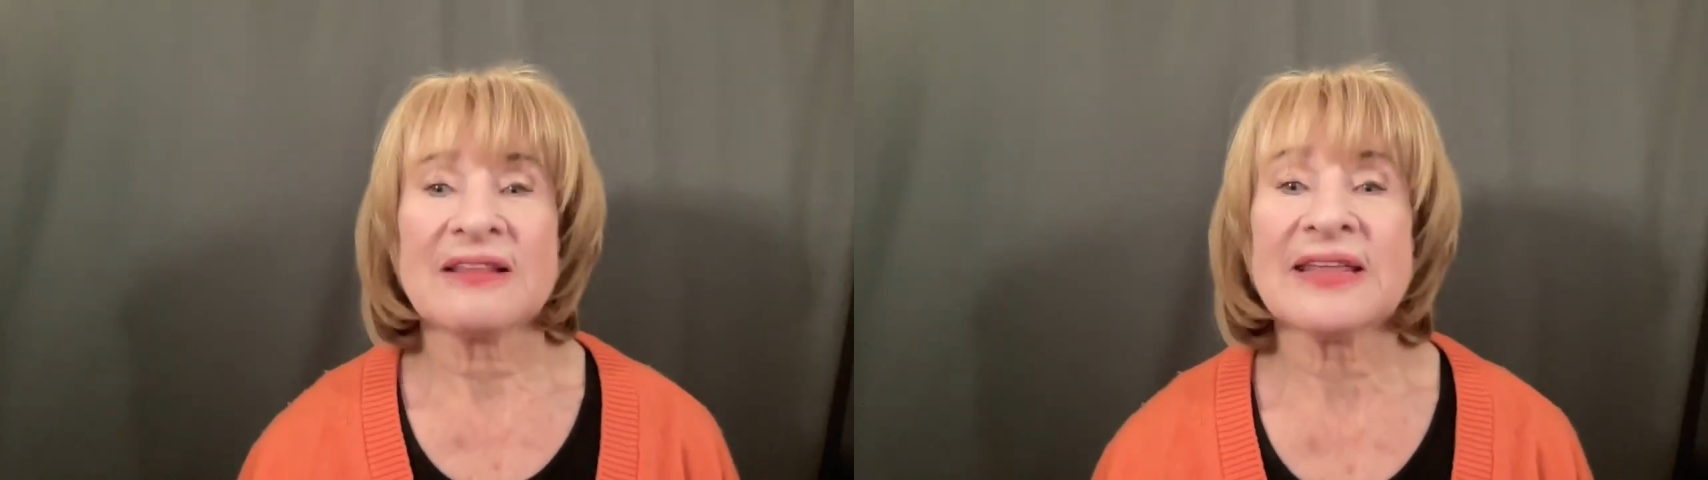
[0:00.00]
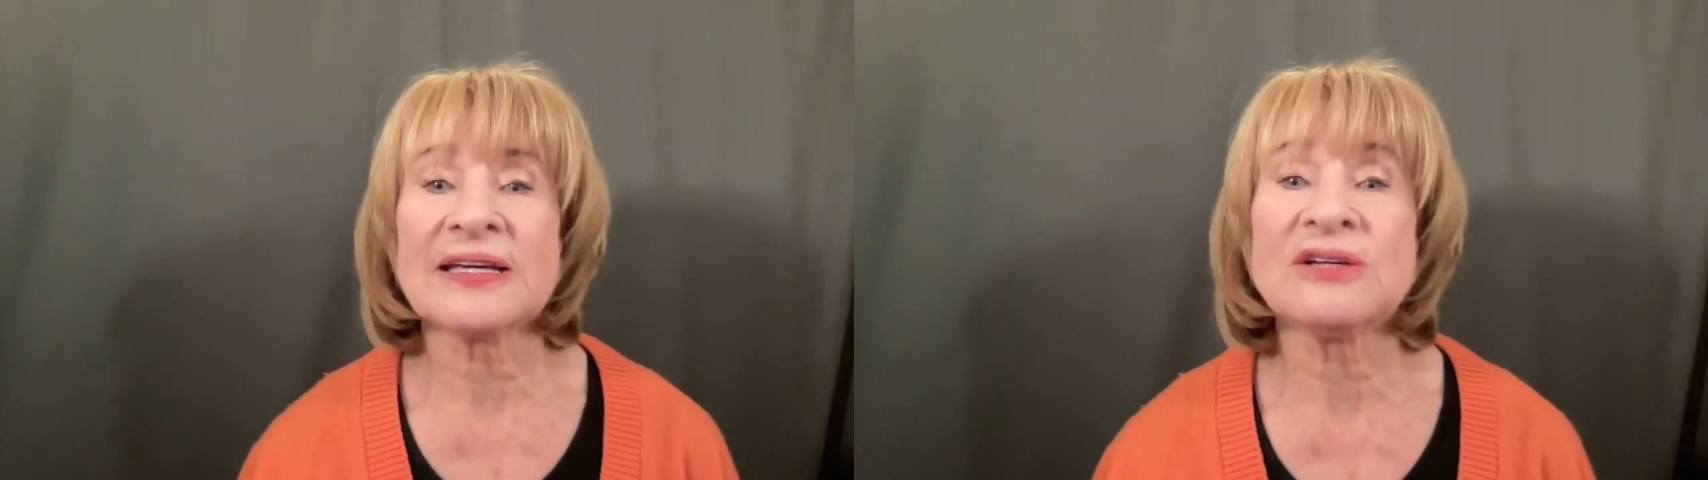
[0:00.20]

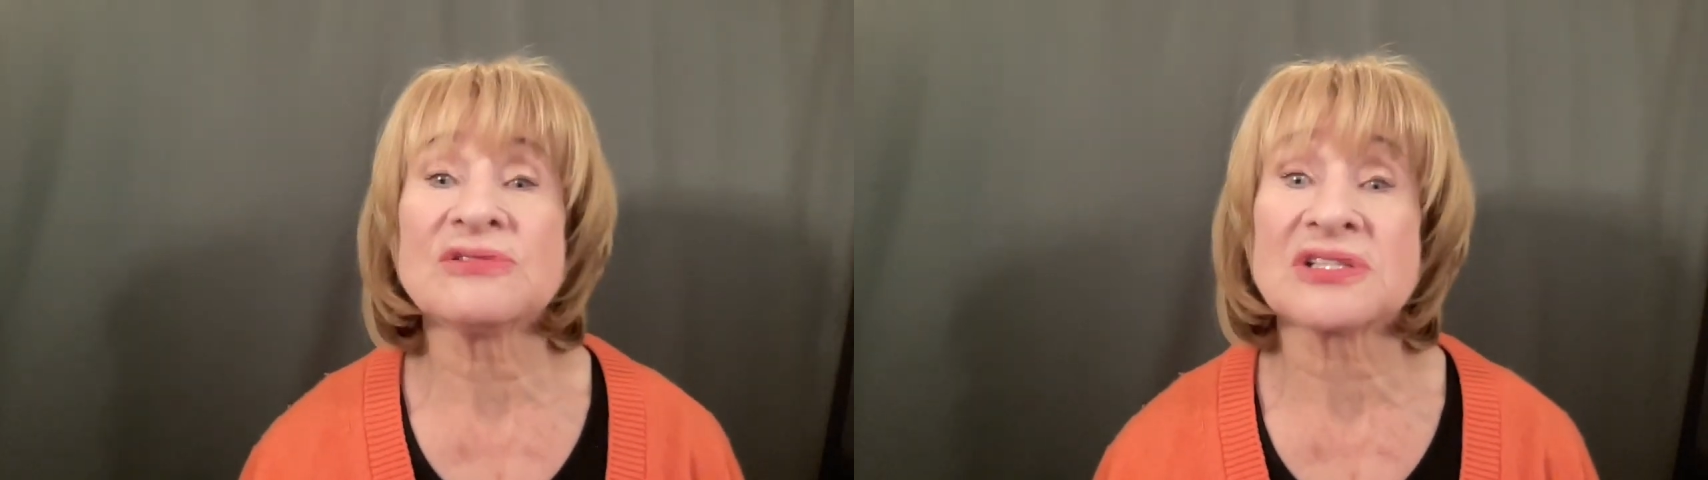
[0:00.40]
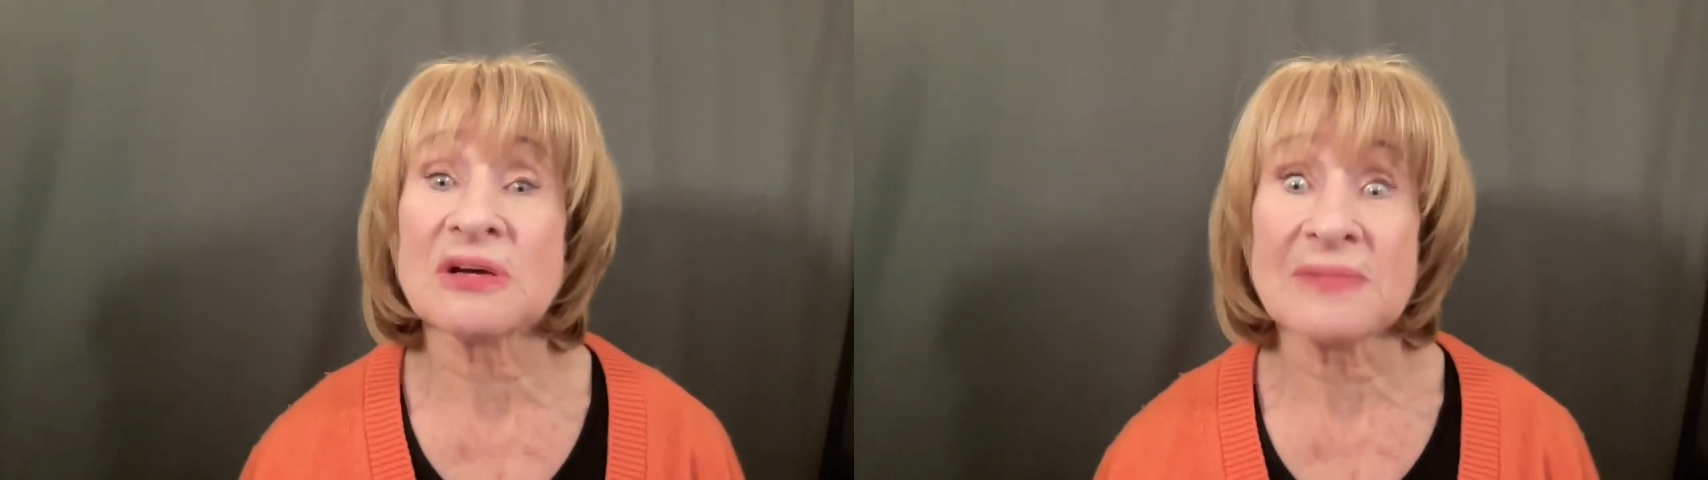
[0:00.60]
Thank you
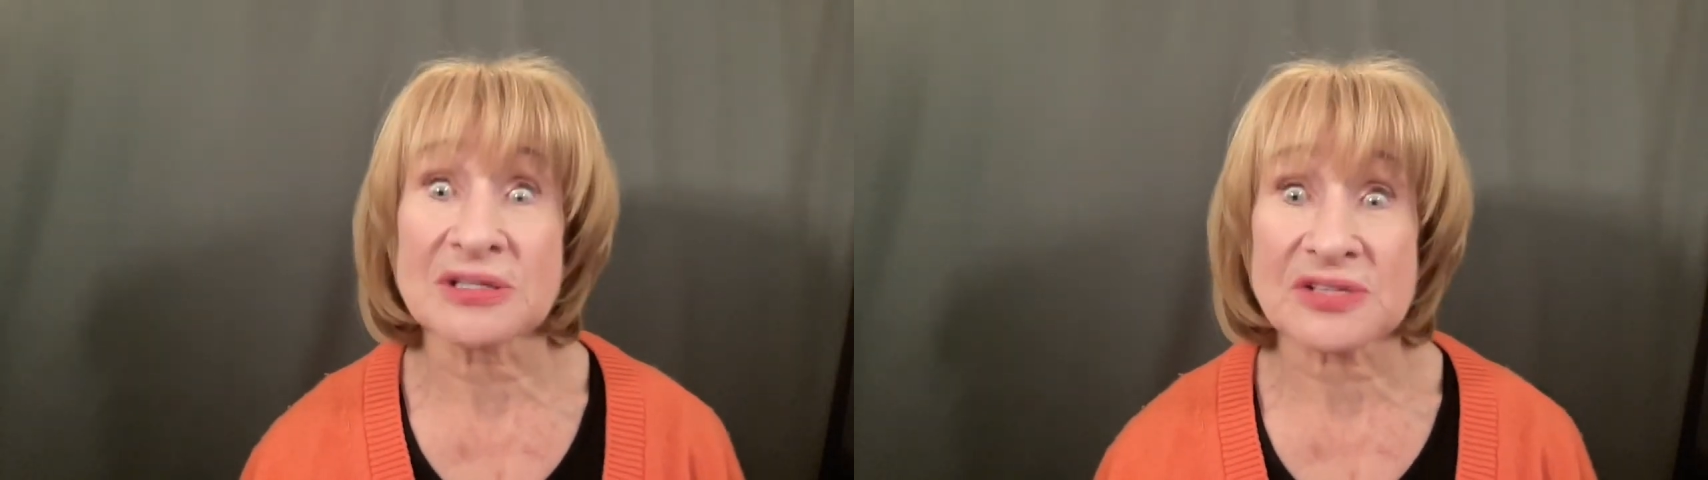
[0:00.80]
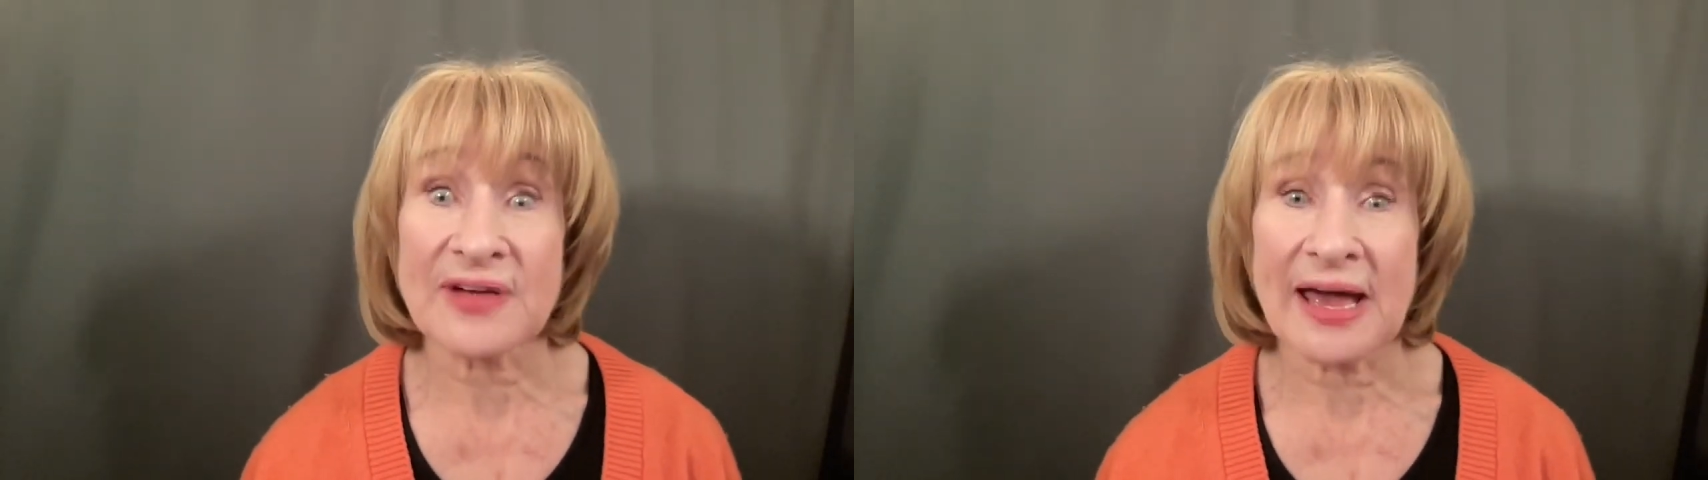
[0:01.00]
so much for